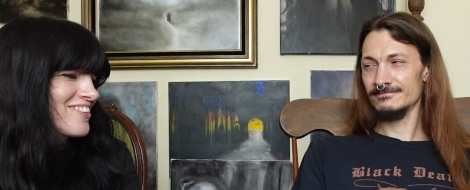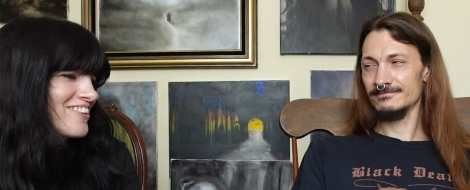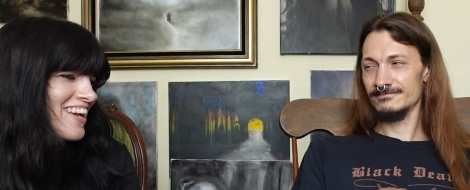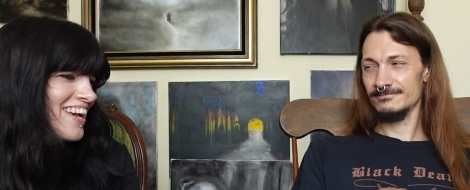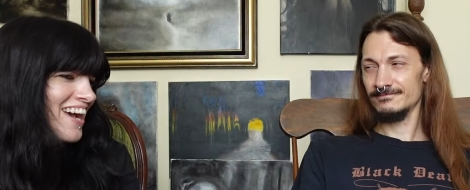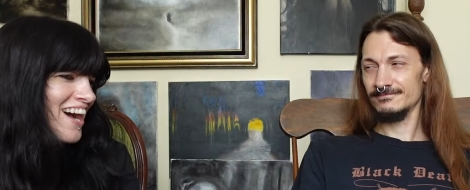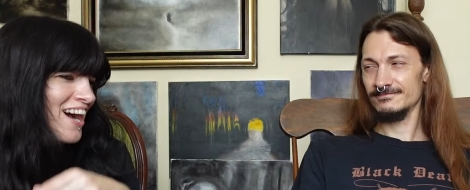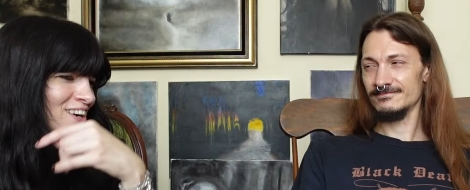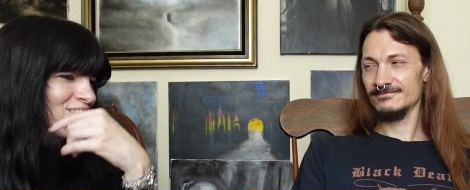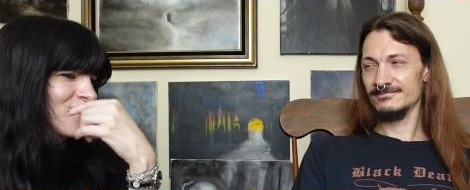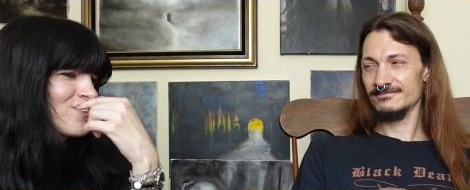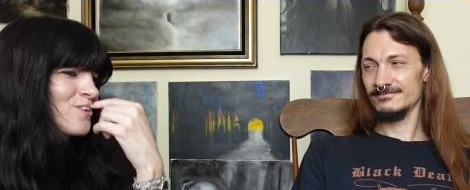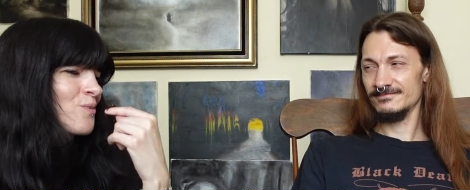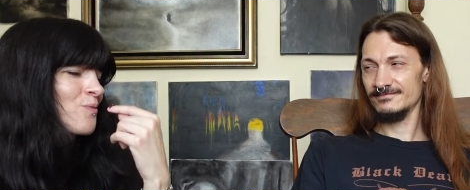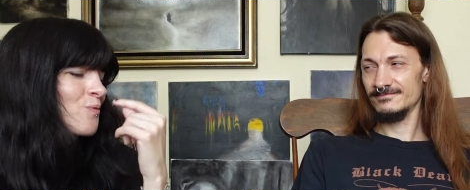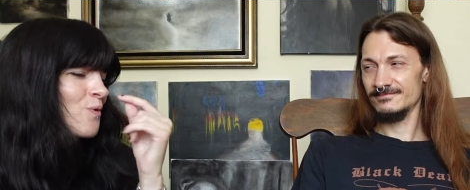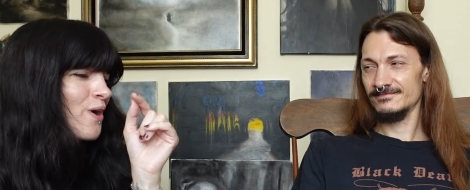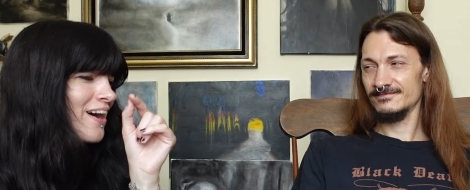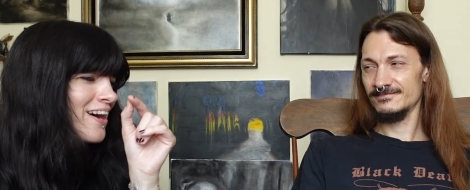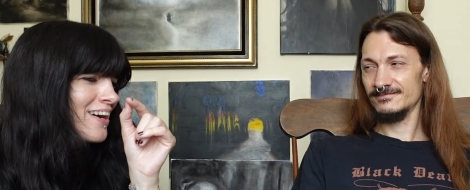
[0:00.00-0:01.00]
Speaker 1: say I don't
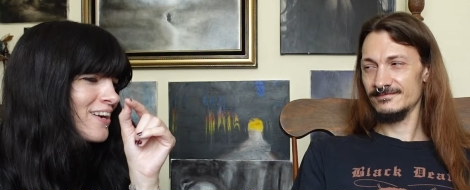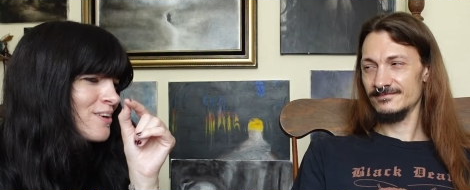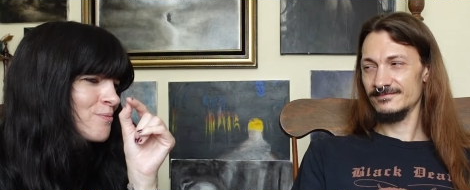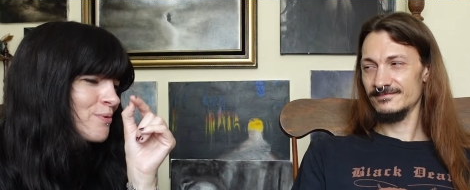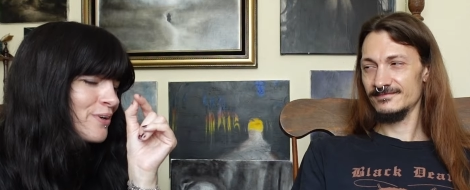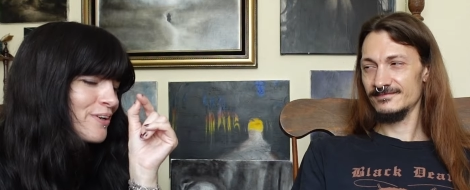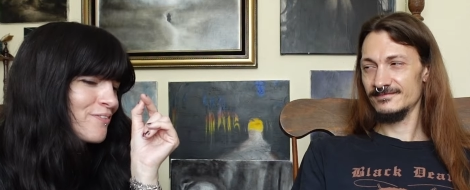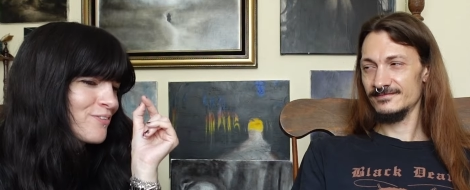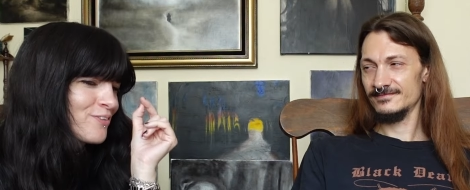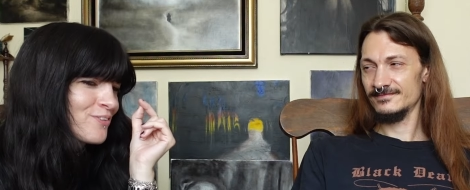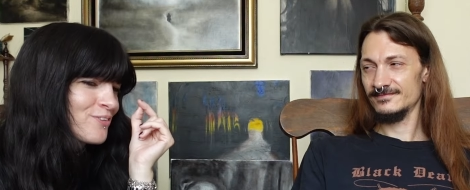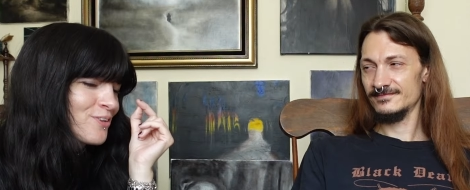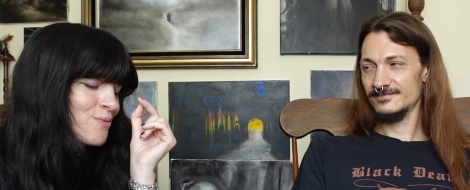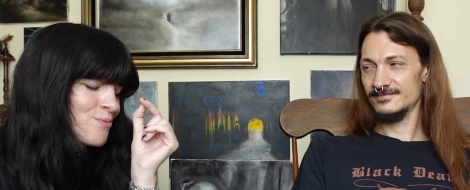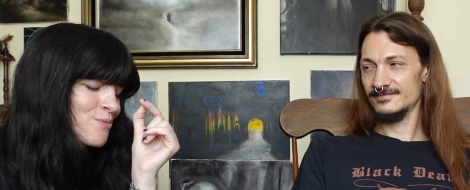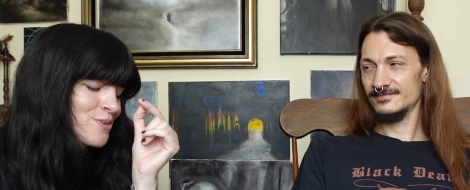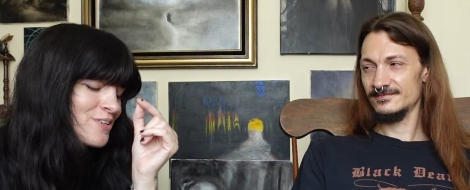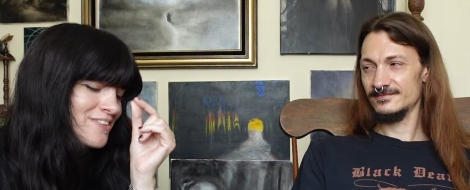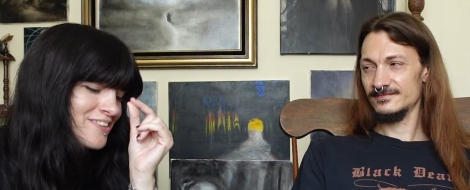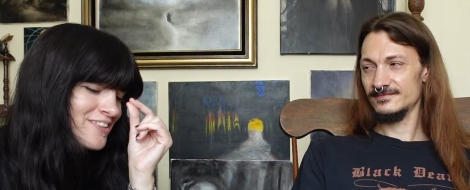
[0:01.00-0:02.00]
know why, but for
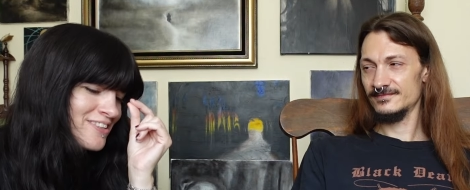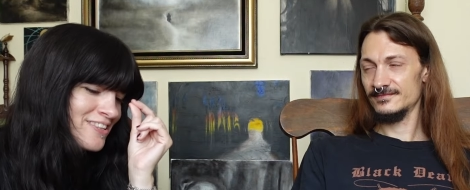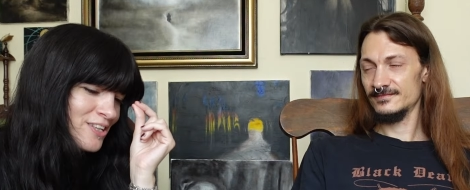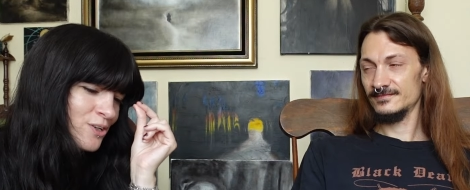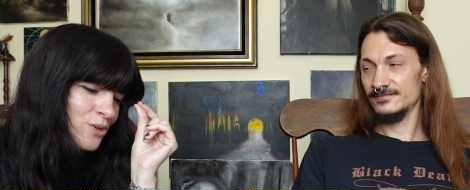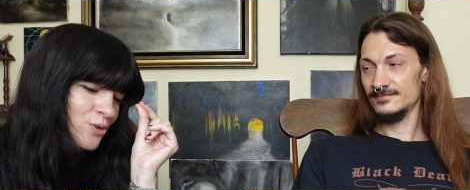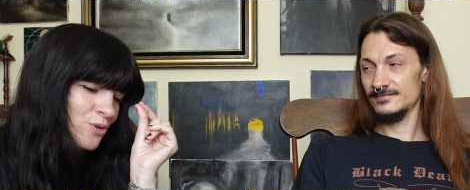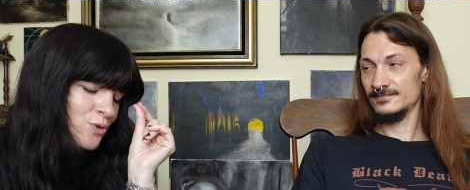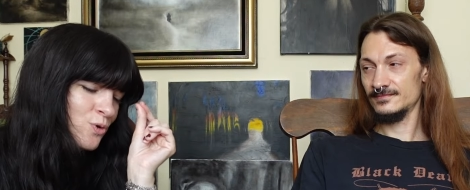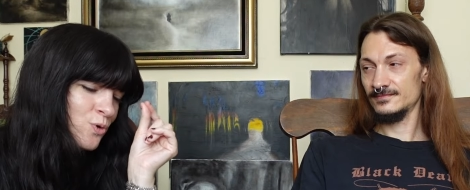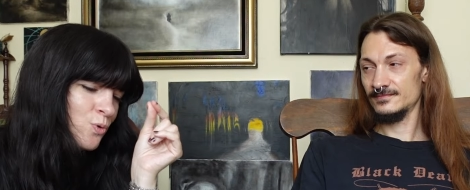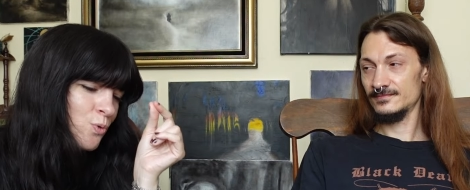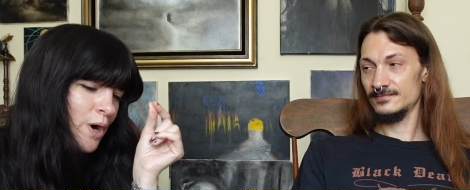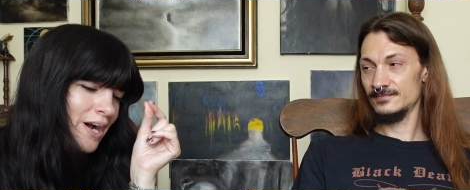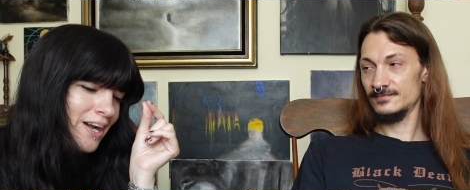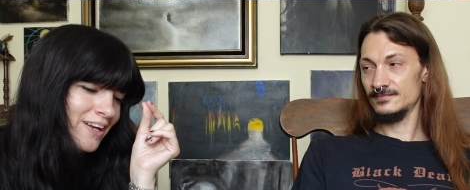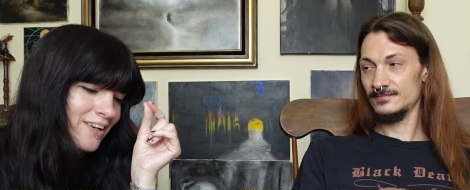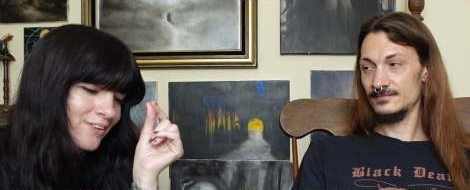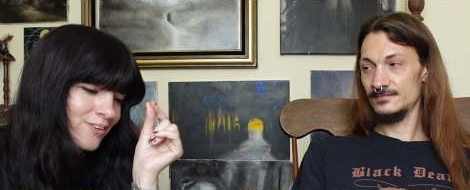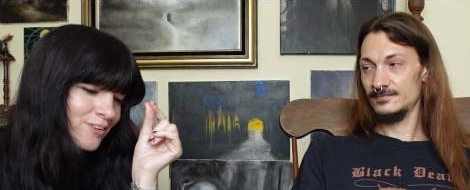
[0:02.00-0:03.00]
some reason the
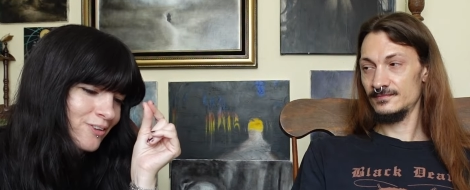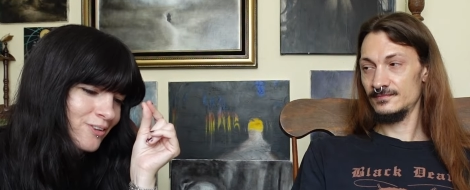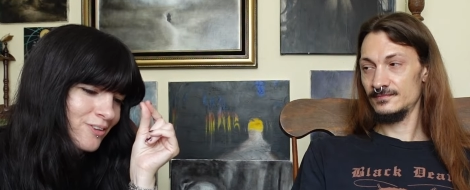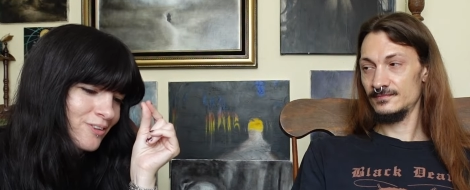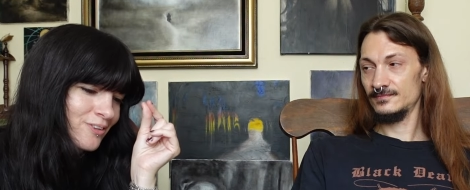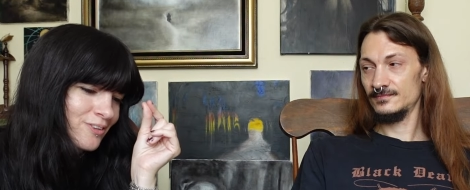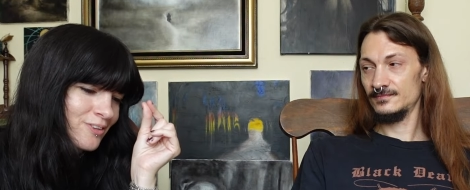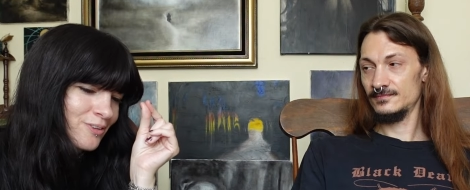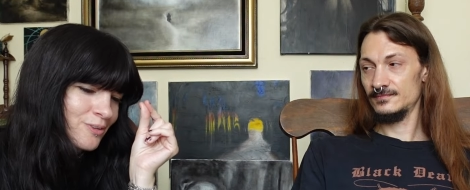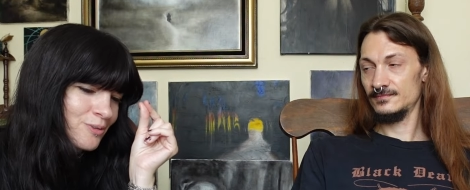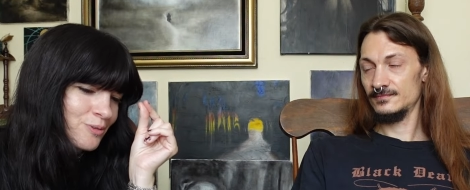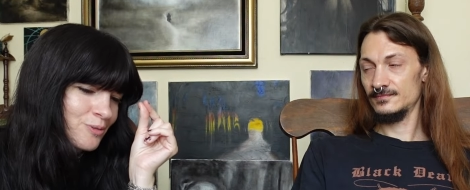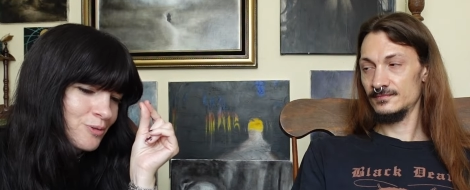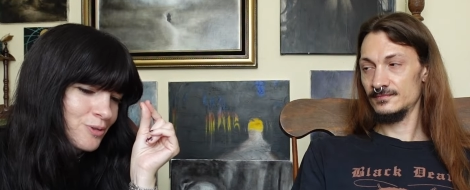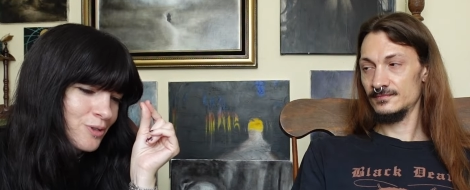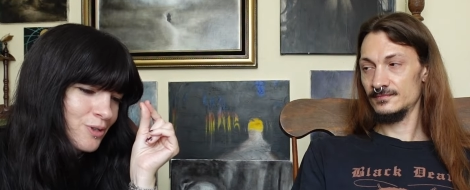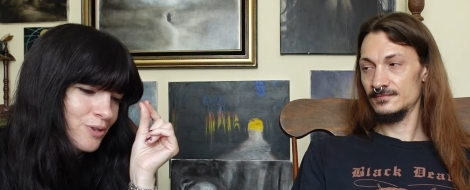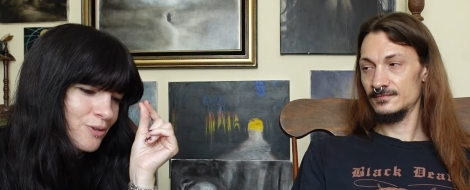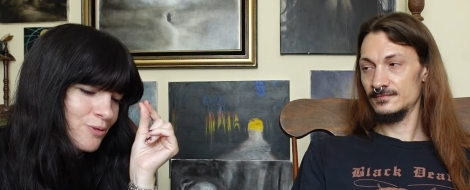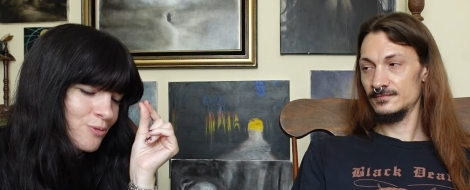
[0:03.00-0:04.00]
quieter,
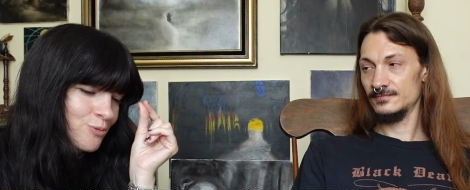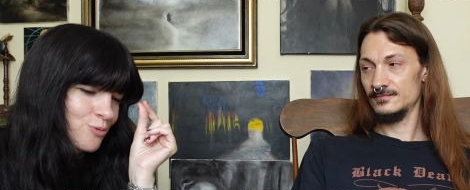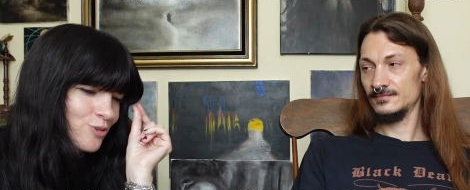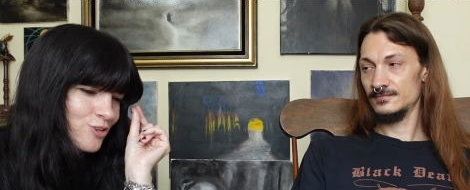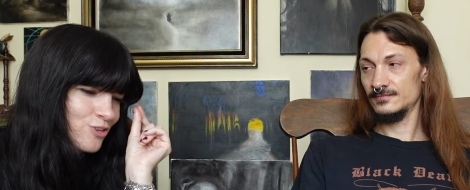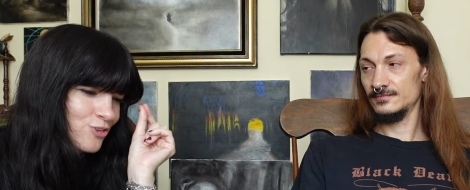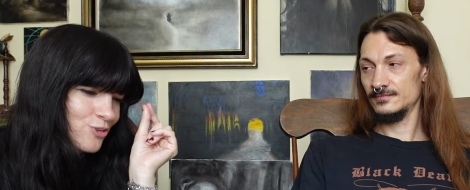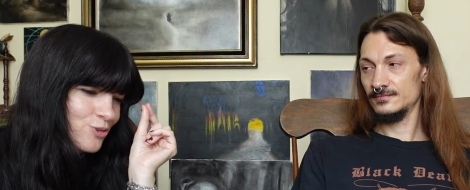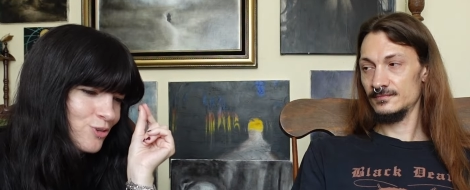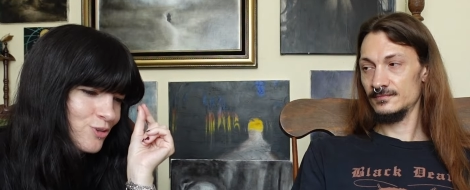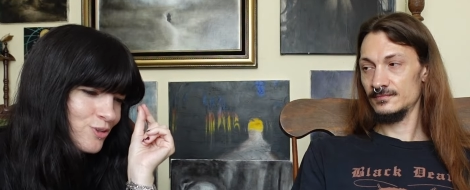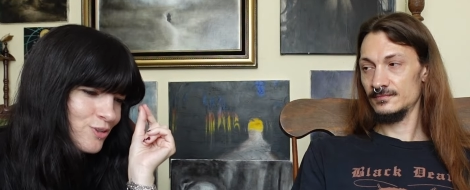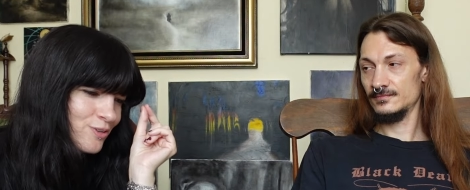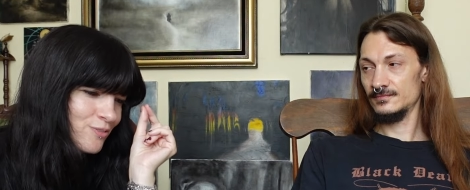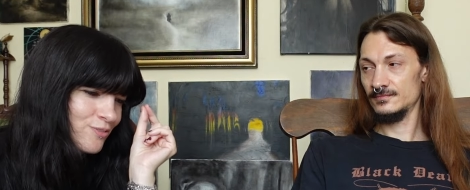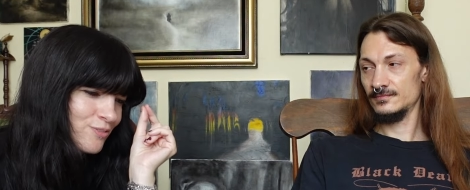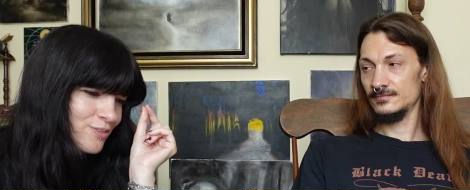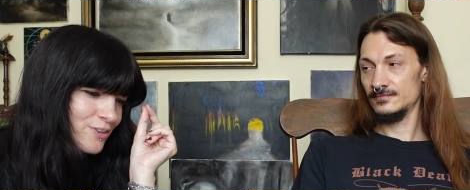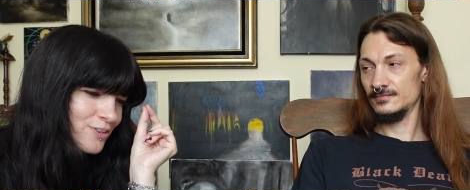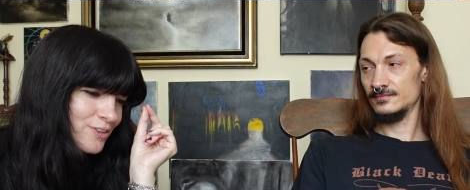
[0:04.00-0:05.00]

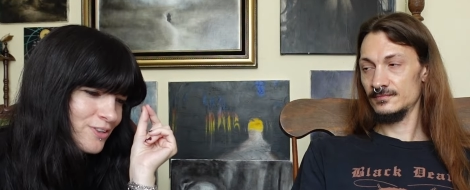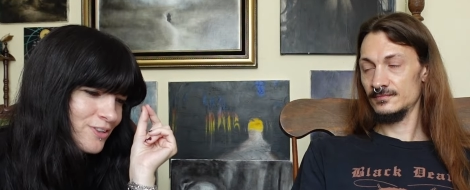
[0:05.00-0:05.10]
reserved